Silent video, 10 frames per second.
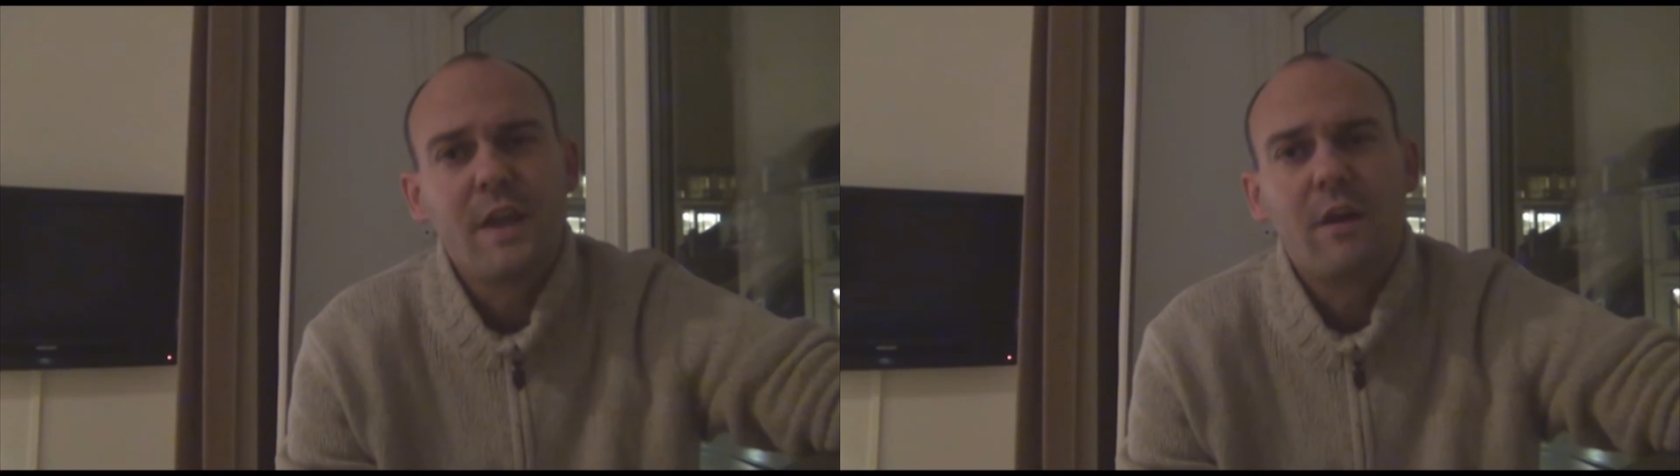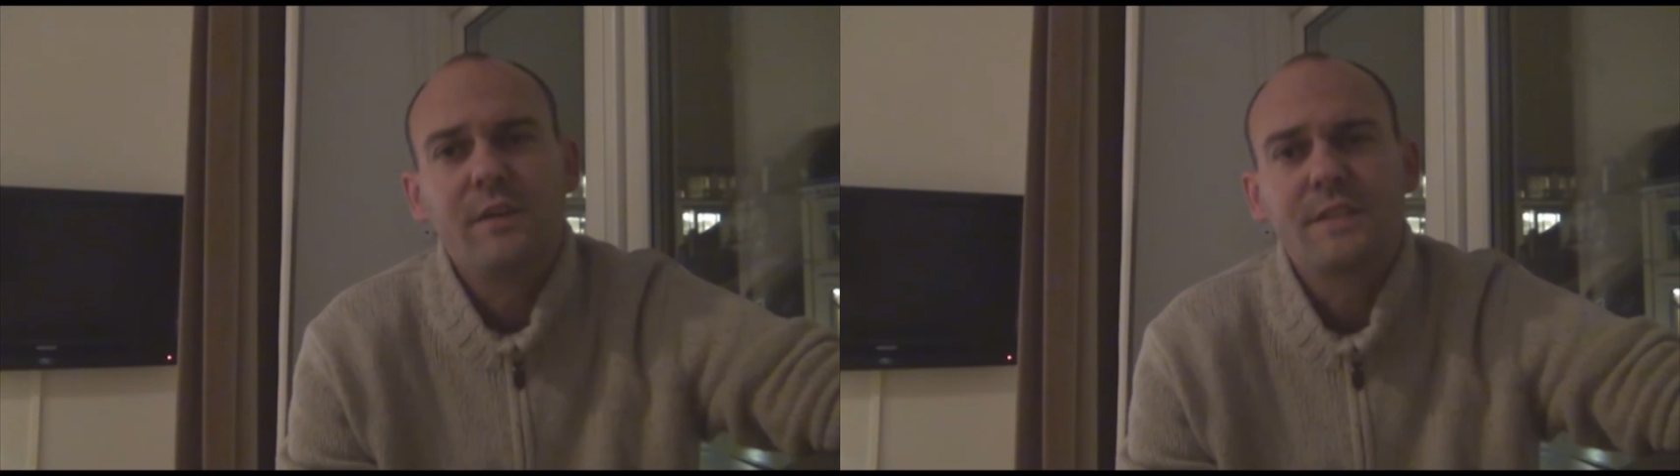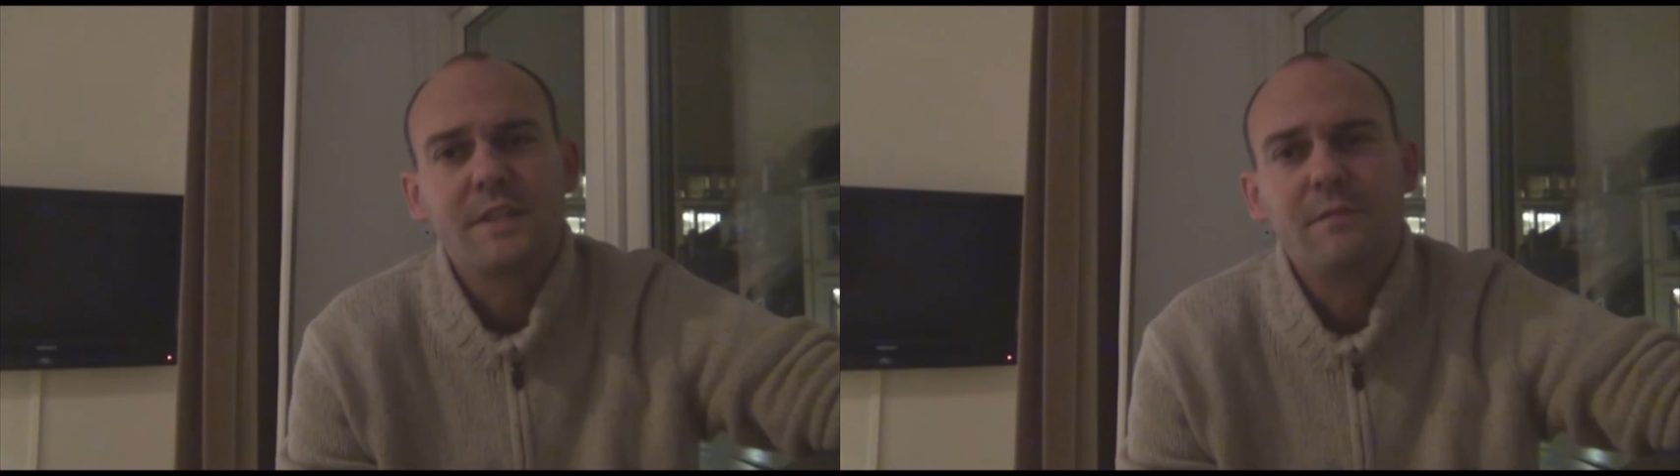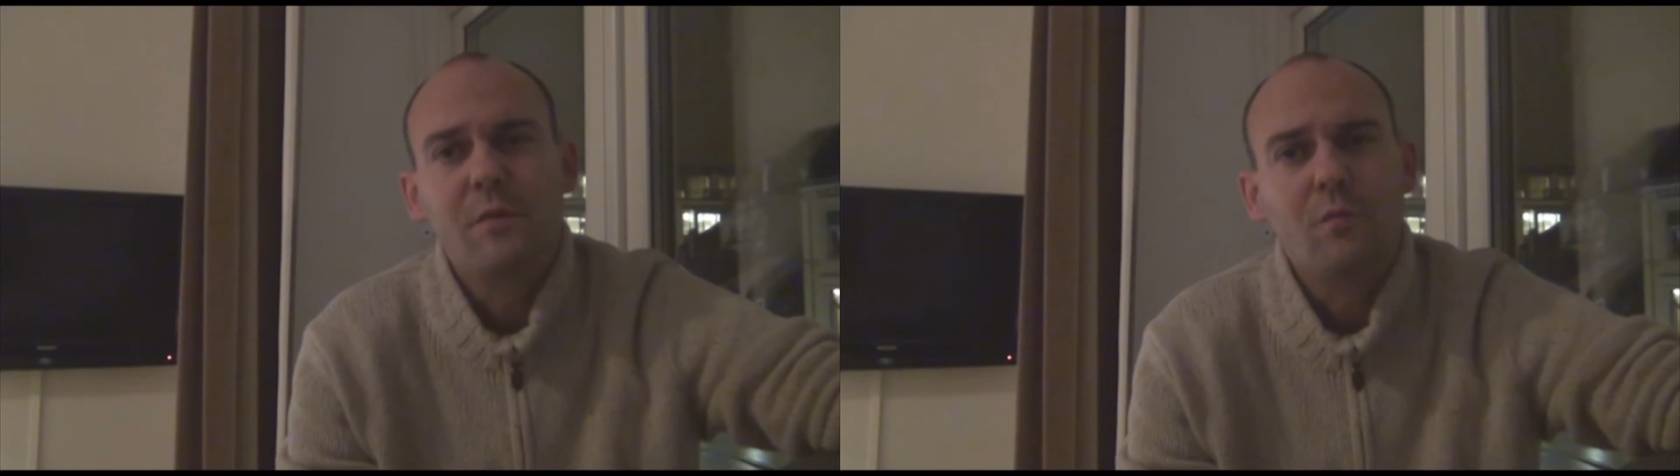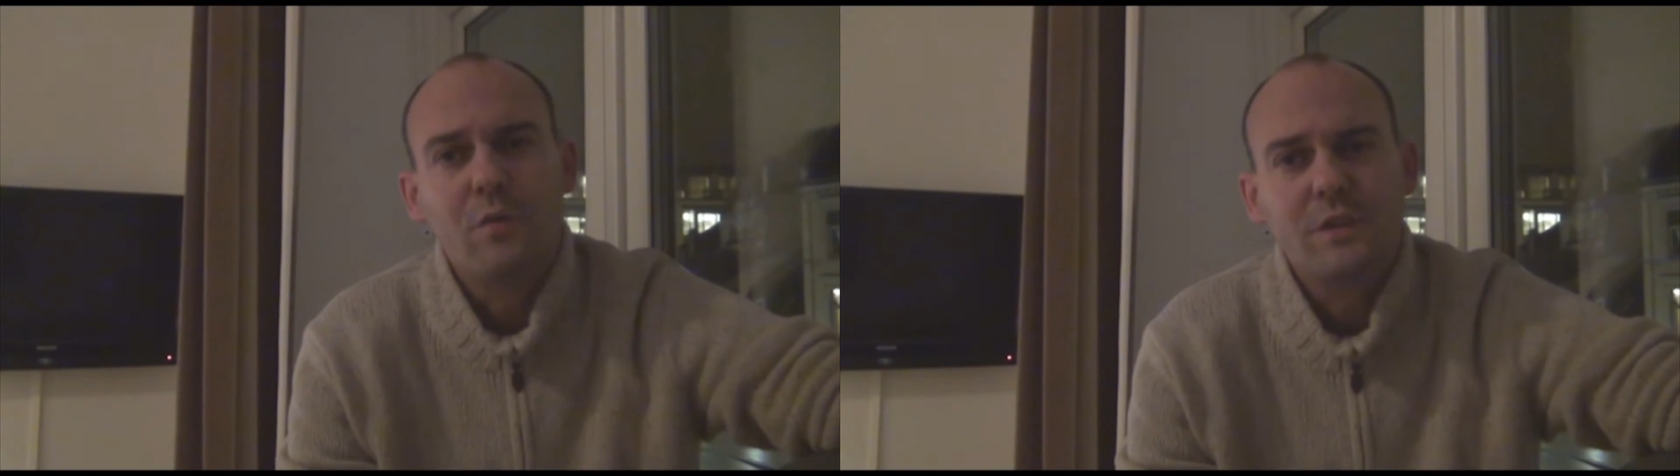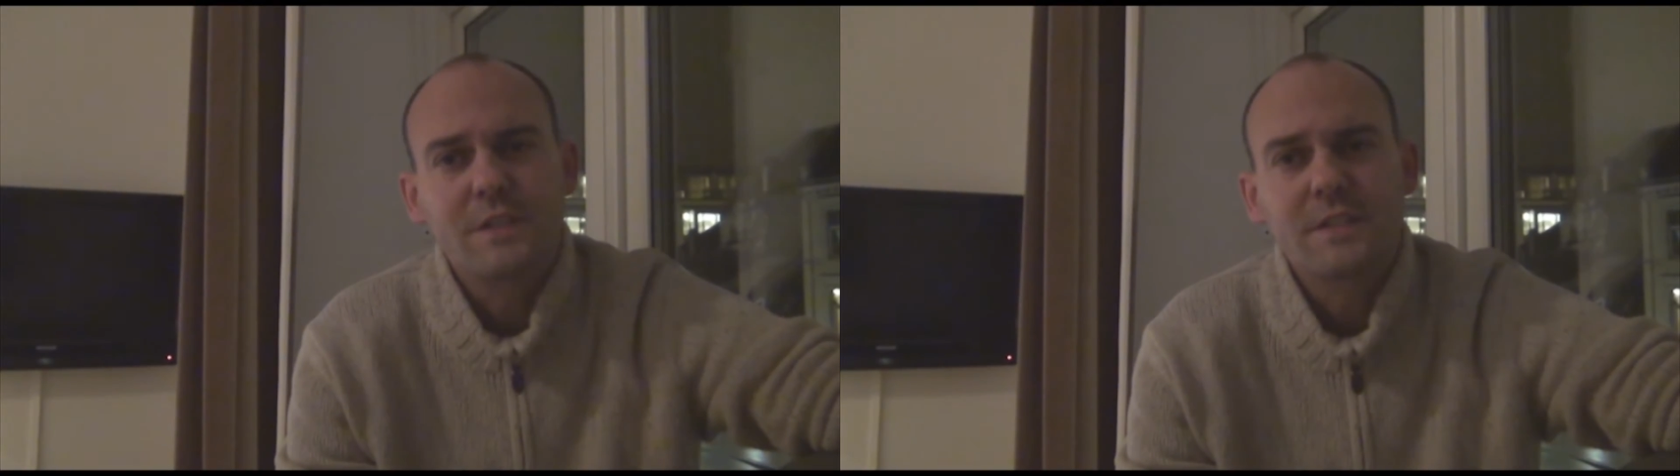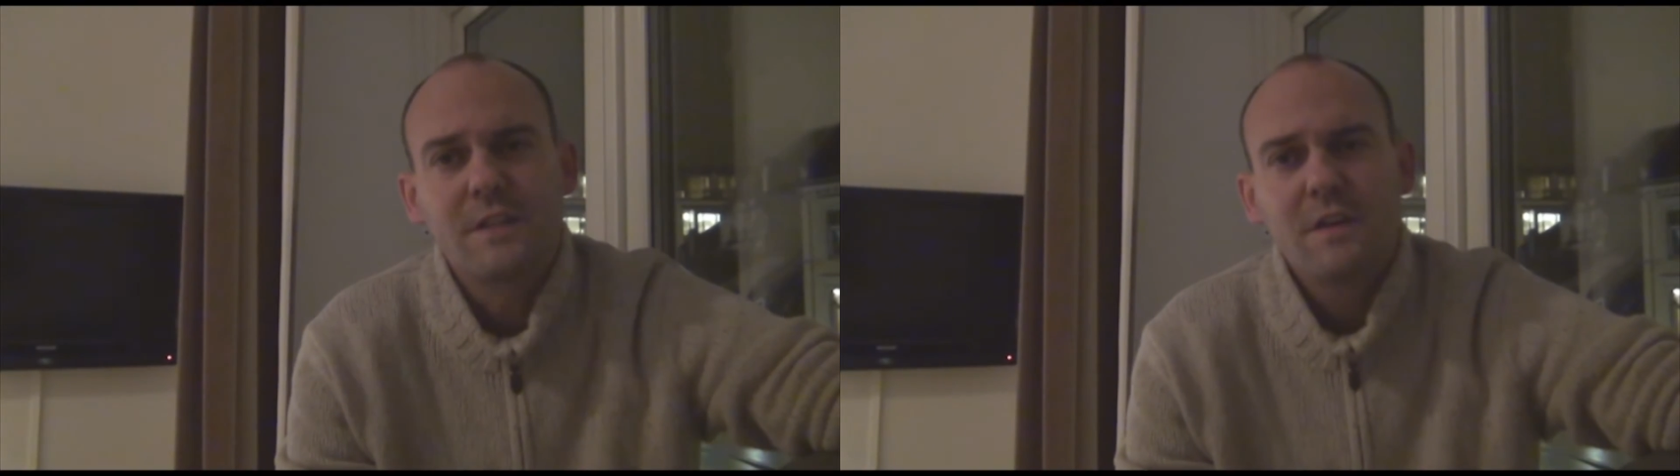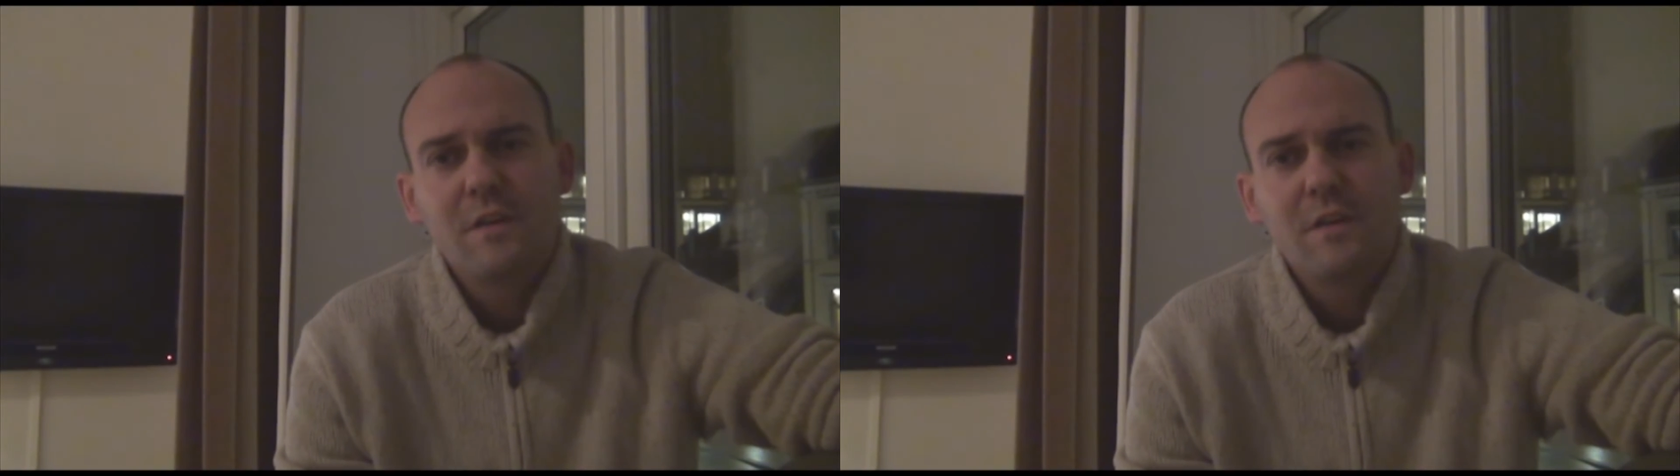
there, it's even worse.